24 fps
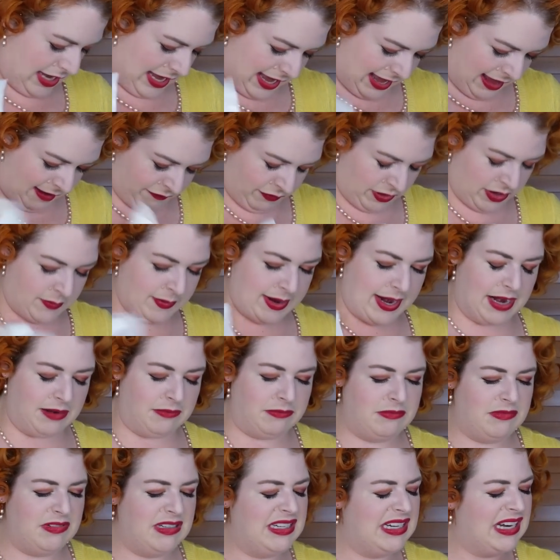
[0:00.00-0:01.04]

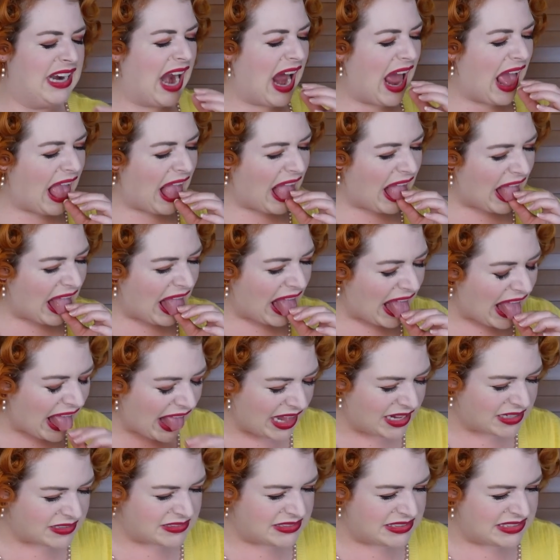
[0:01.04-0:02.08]
Everywhere! I
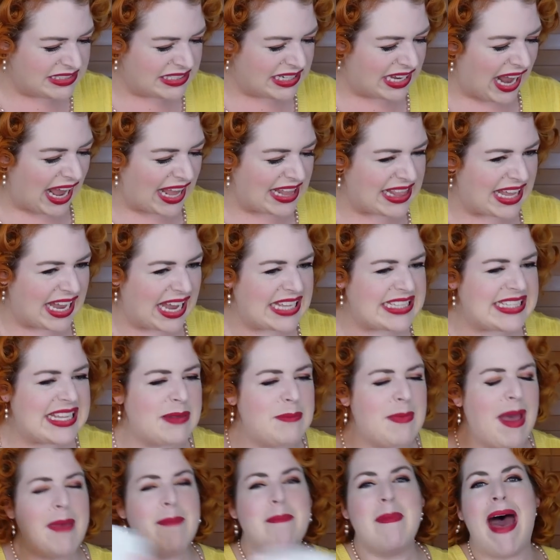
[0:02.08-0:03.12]
think it's in
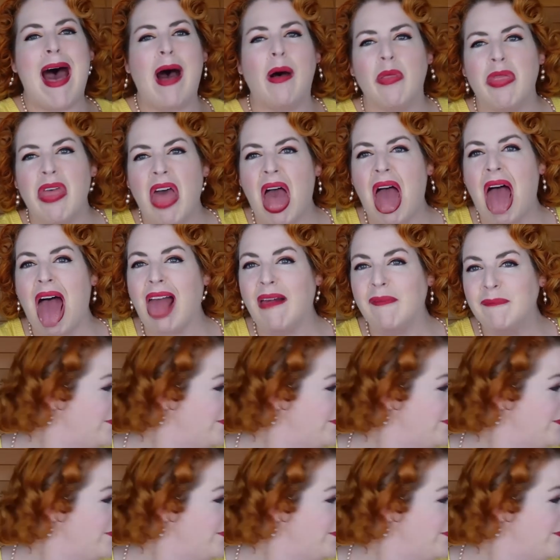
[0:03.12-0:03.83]
my mouth.